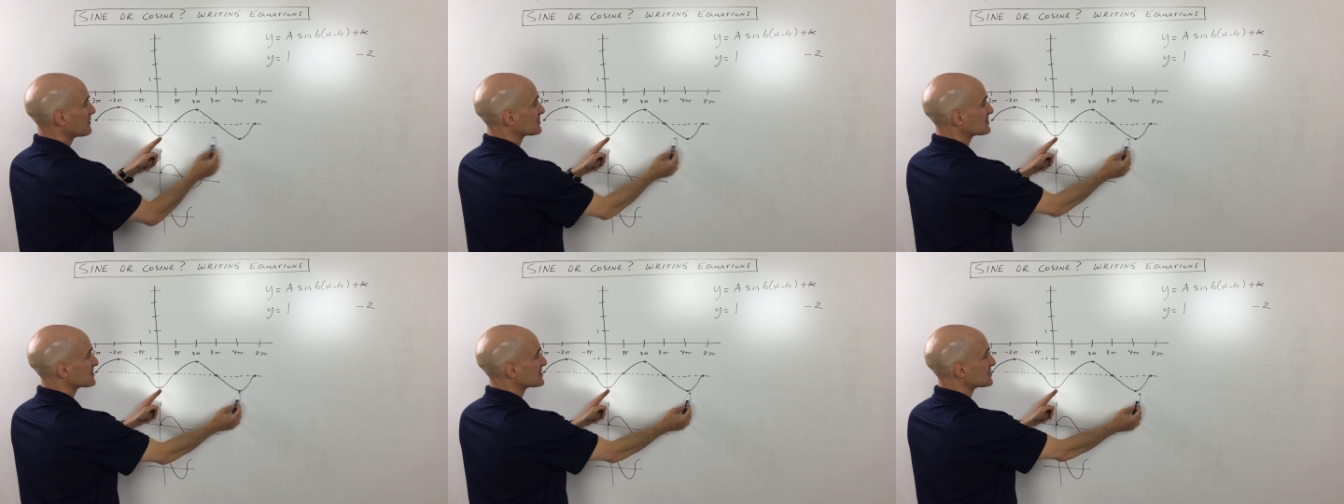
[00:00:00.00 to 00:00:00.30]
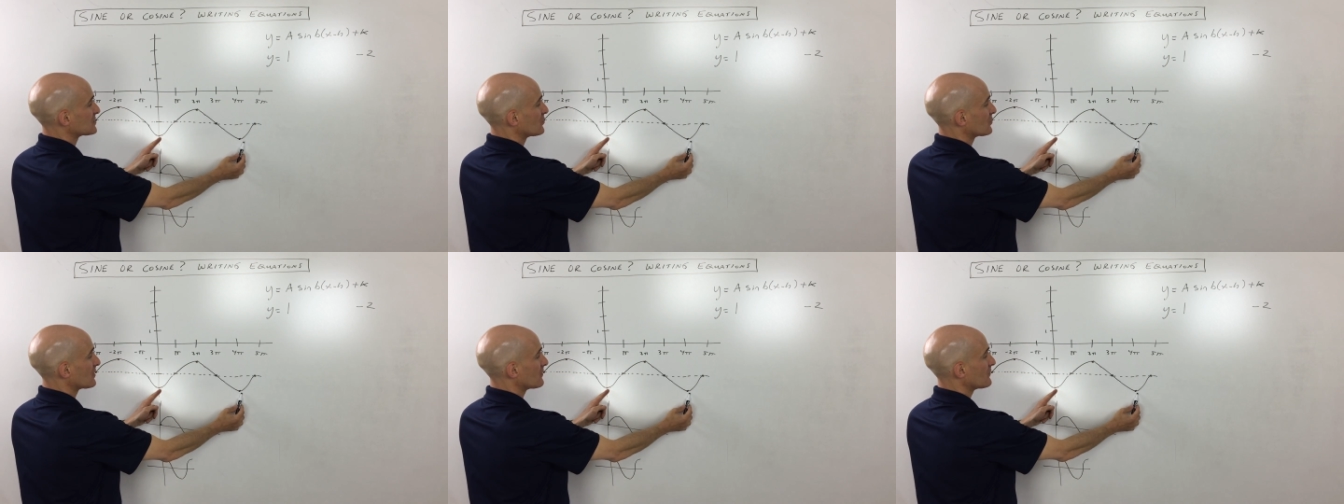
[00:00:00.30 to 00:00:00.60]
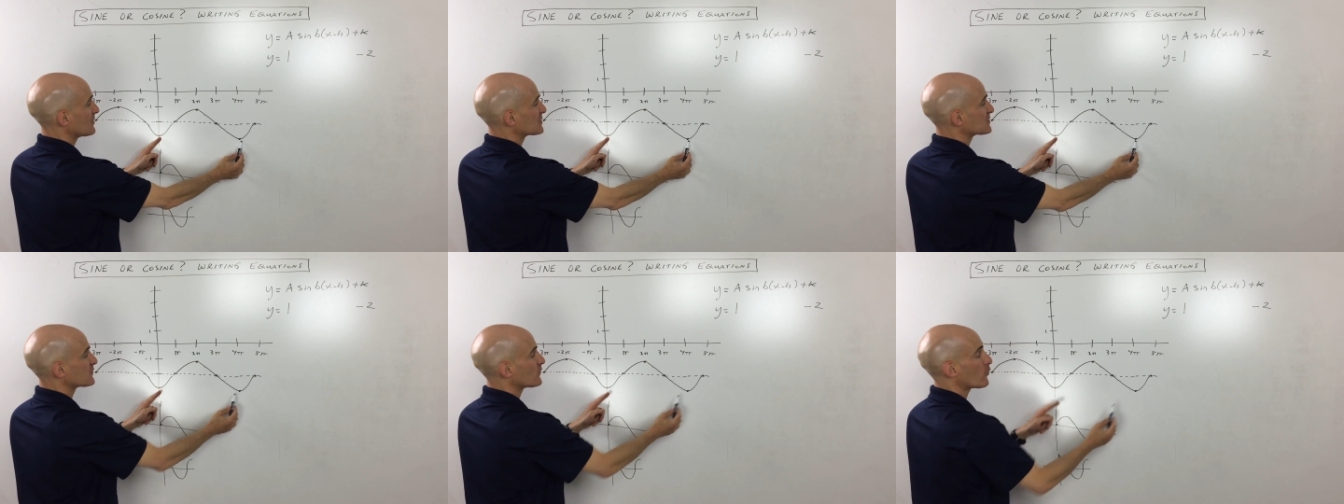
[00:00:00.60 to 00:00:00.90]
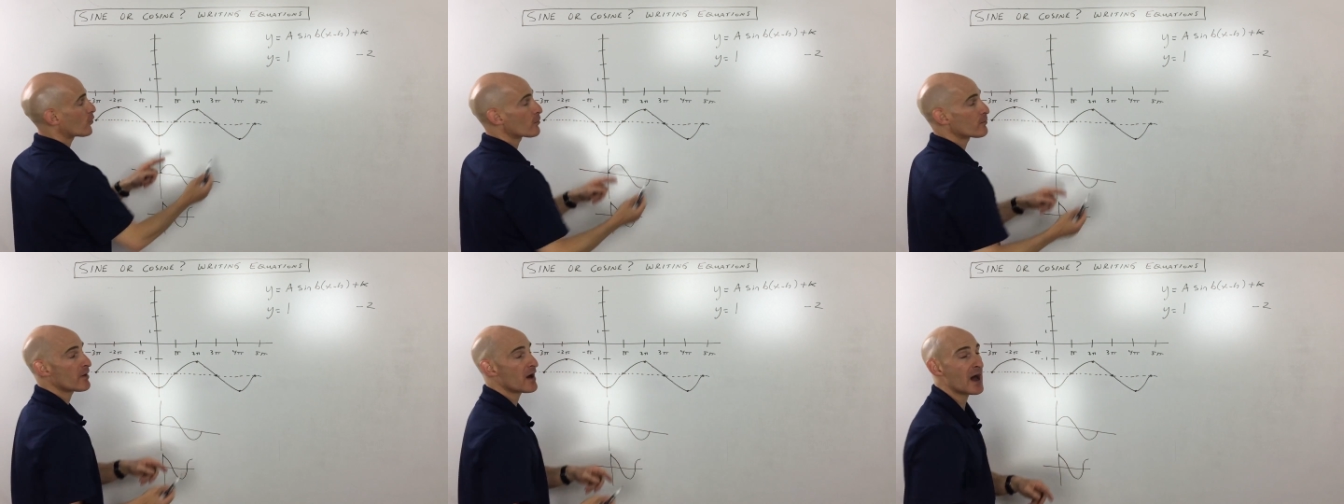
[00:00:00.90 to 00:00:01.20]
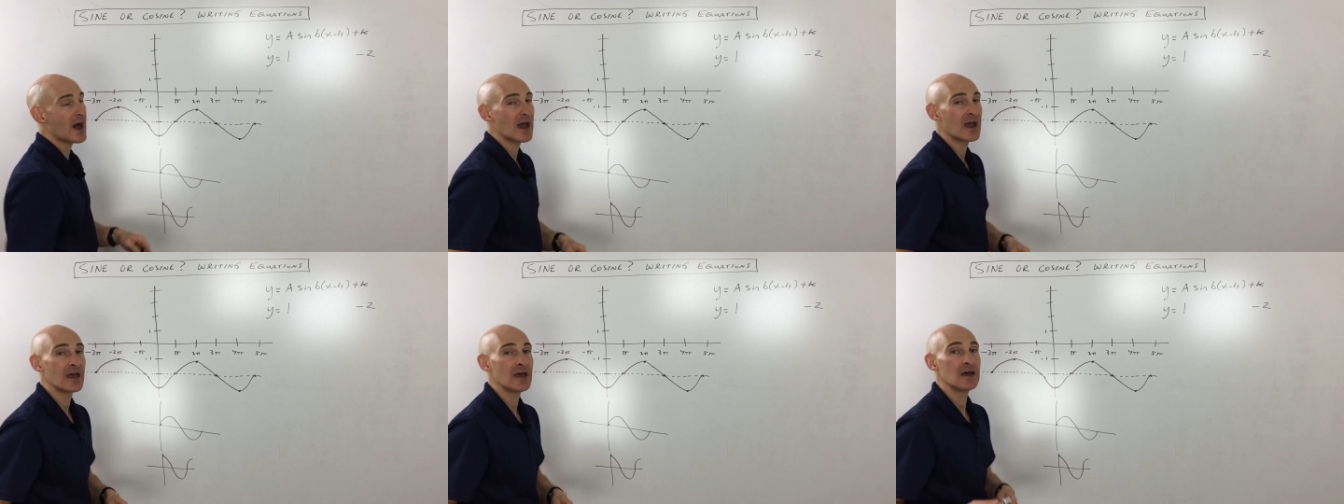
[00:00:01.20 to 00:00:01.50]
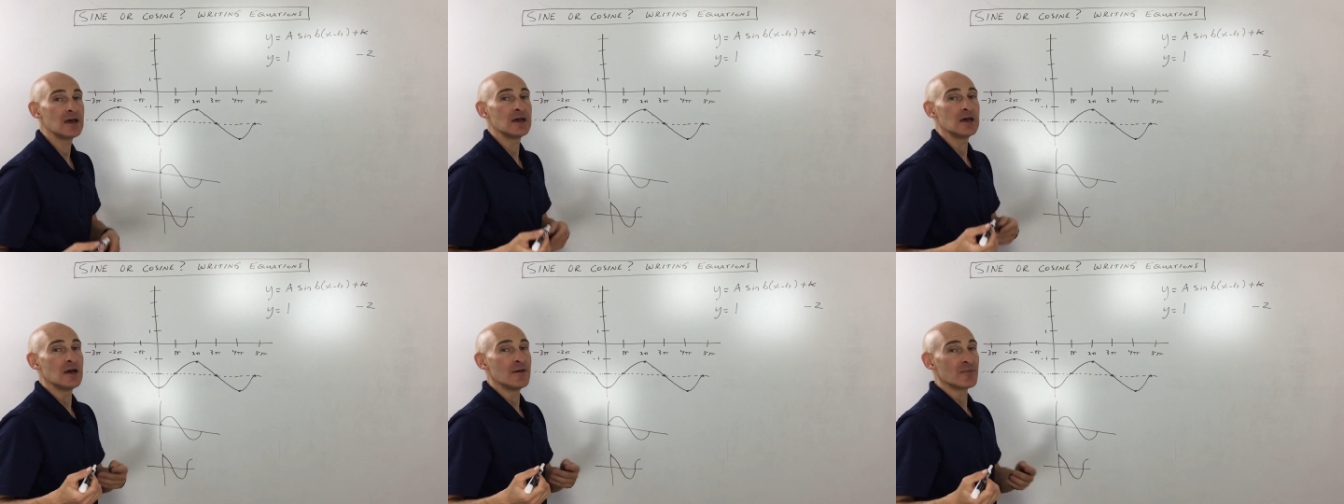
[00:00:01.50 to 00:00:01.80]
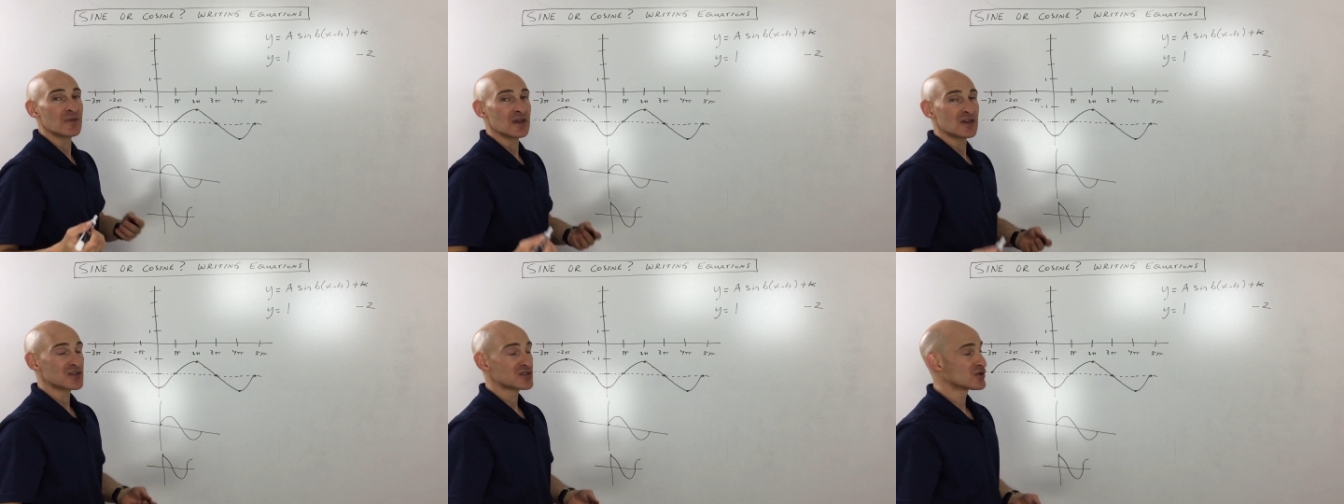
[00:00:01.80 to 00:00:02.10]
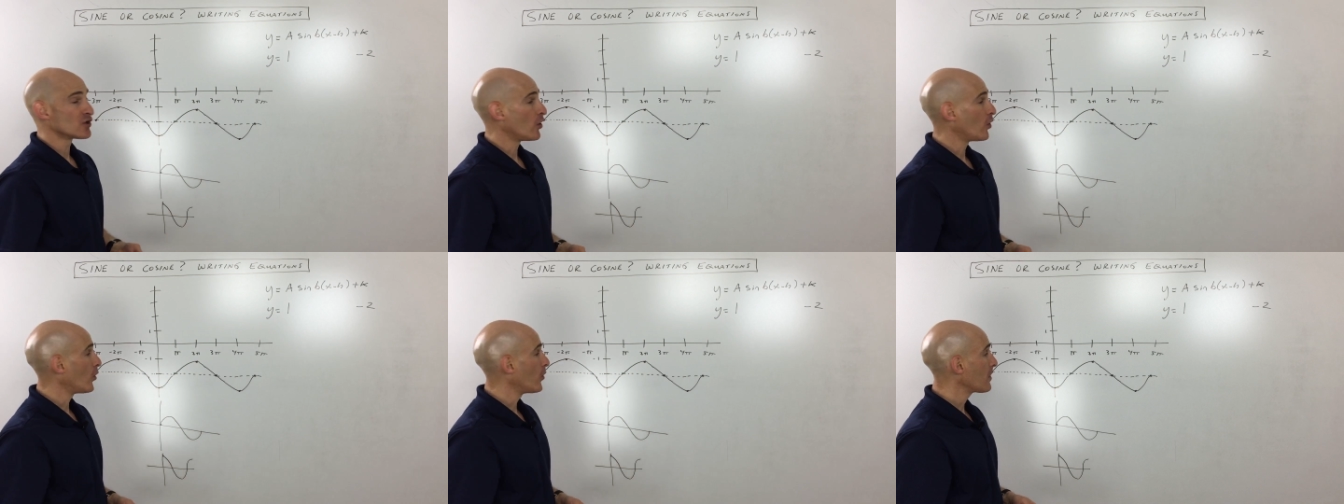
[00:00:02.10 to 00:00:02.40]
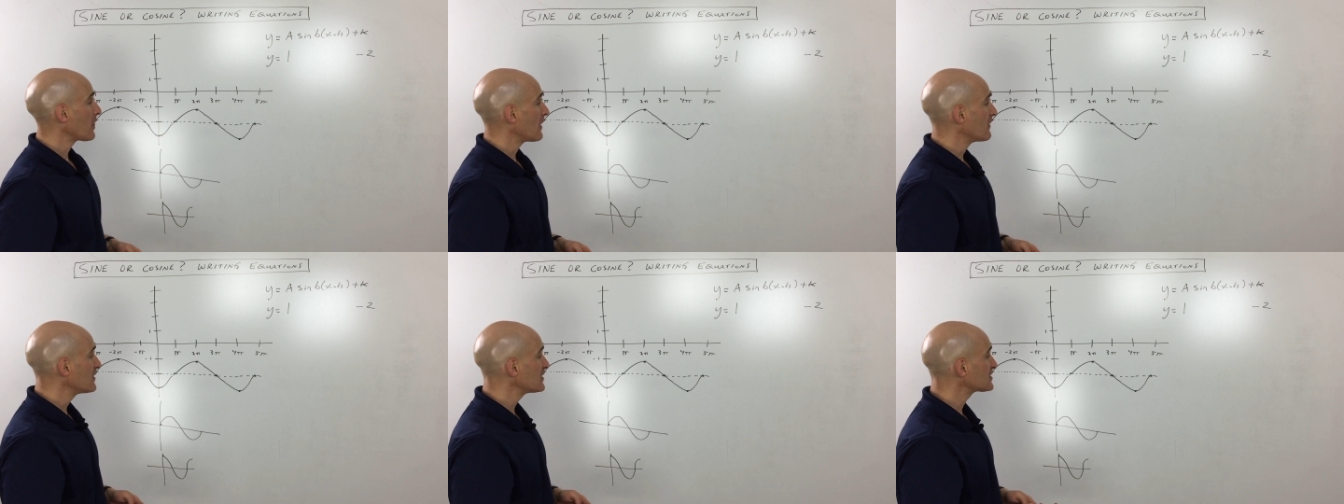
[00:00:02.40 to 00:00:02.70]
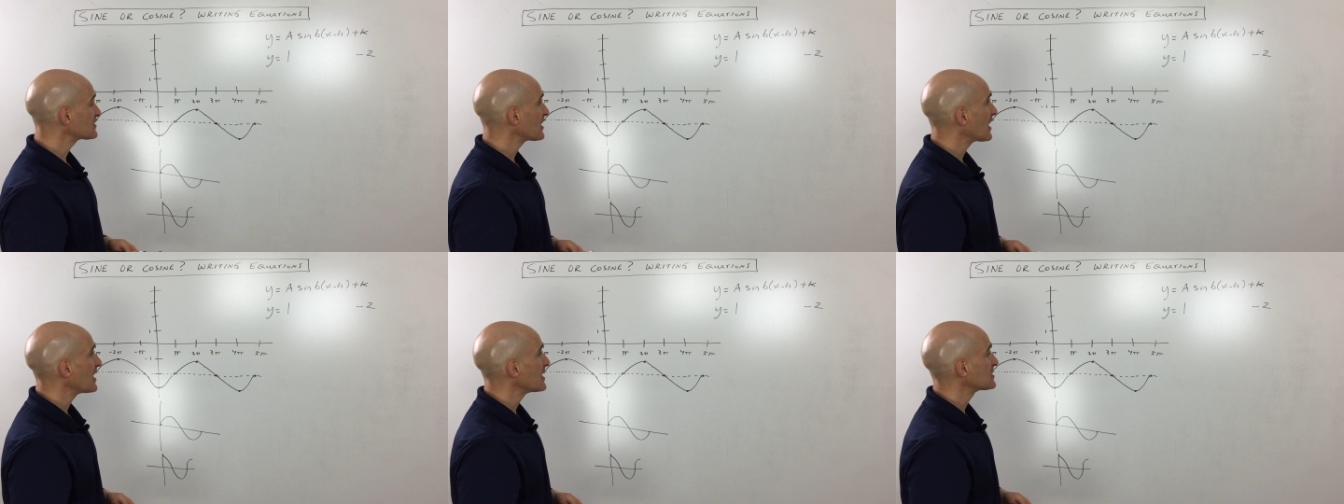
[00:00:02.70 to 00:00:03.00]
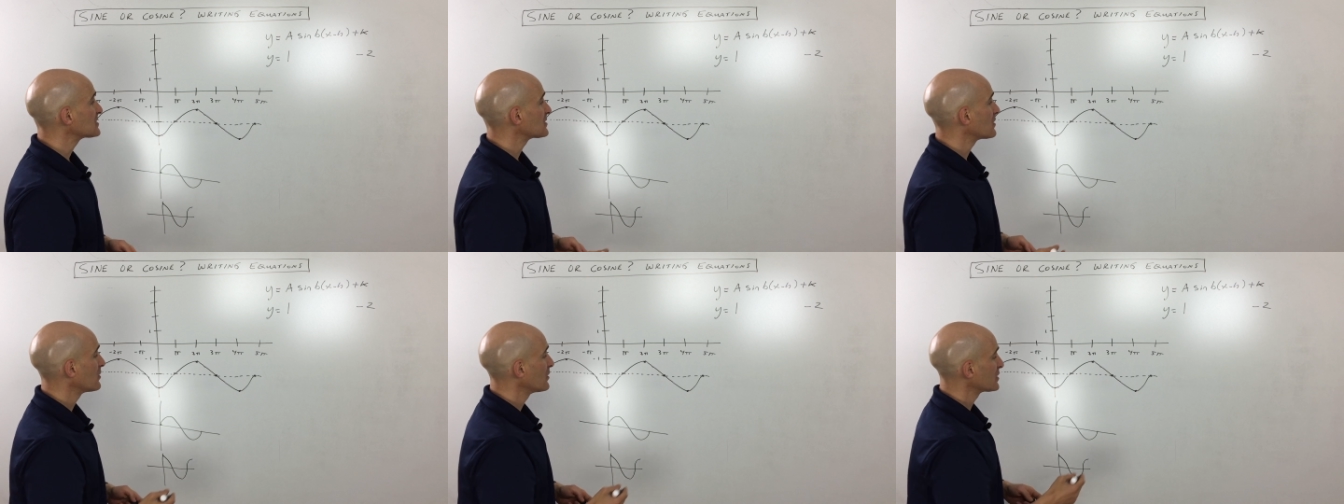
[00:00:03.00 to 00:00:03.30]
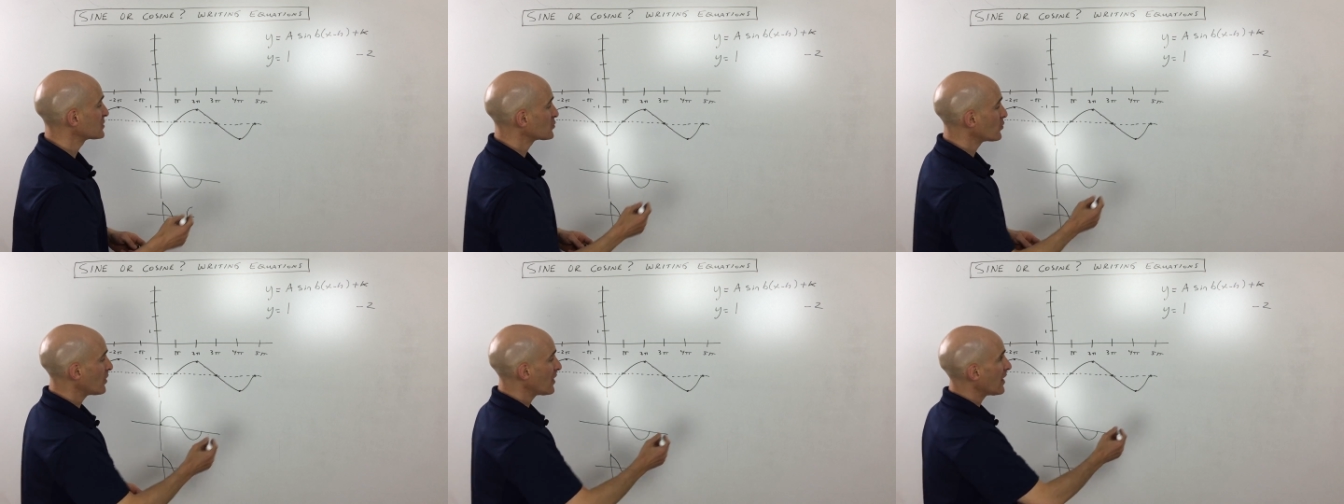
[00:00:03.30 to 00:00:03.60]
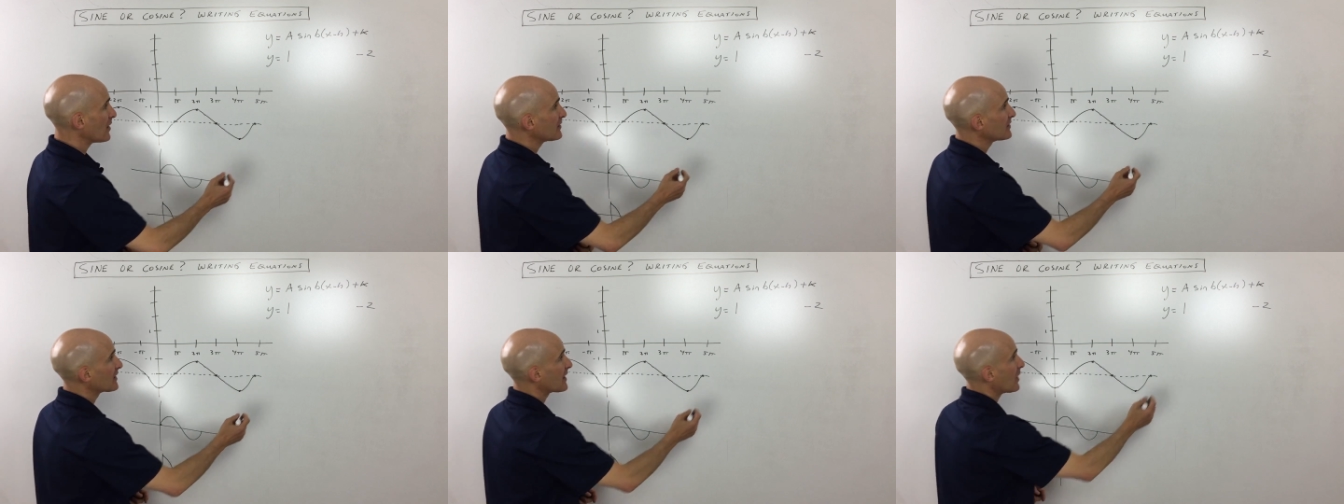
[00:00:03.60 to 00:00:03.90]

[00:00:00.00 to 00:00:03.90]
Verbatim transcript: this is still giving us four pi. So in this case, let's go ahead and